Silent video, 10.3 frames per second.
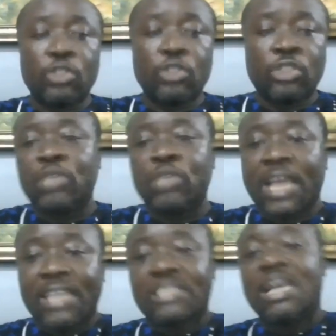Twitter
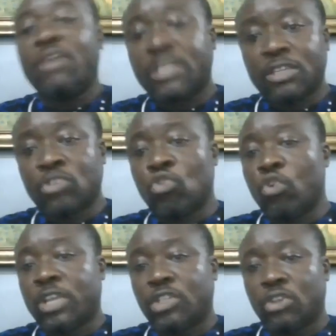is down in this
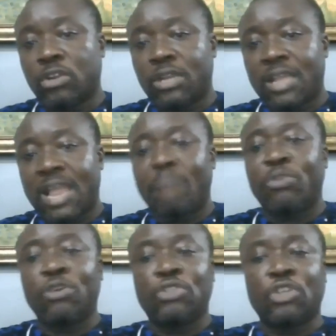location, I'm
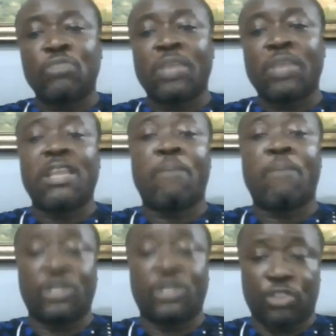not just making a
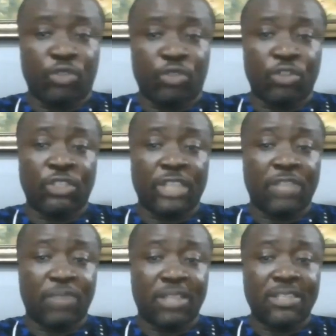presumptuous
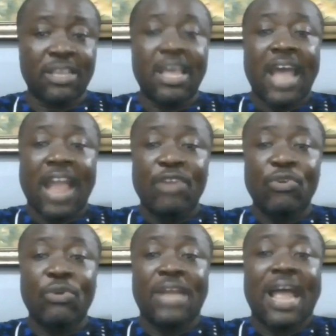statement. I
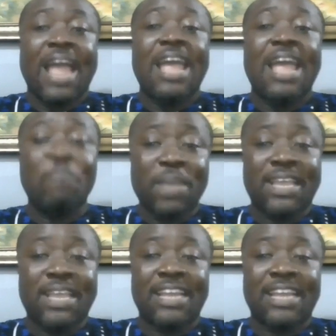know that I am
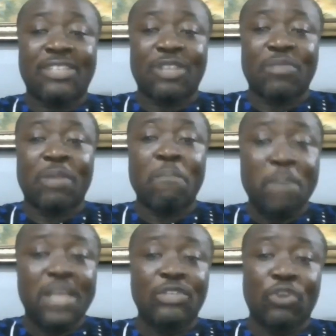making that statement
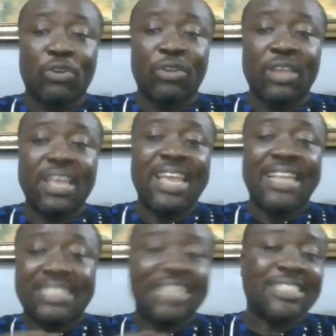based on a
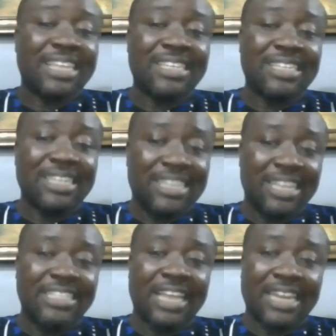tested
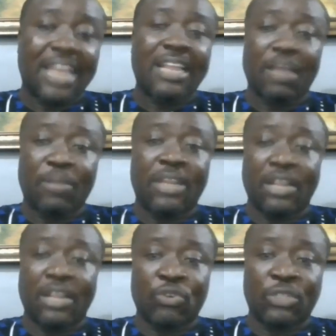data that can,
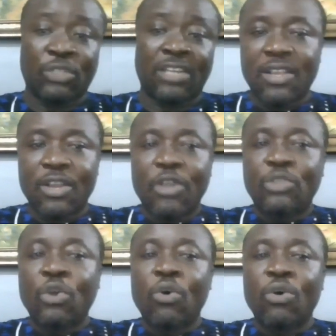that trusted.
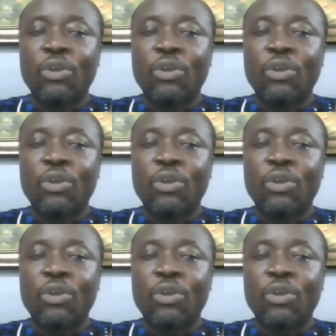So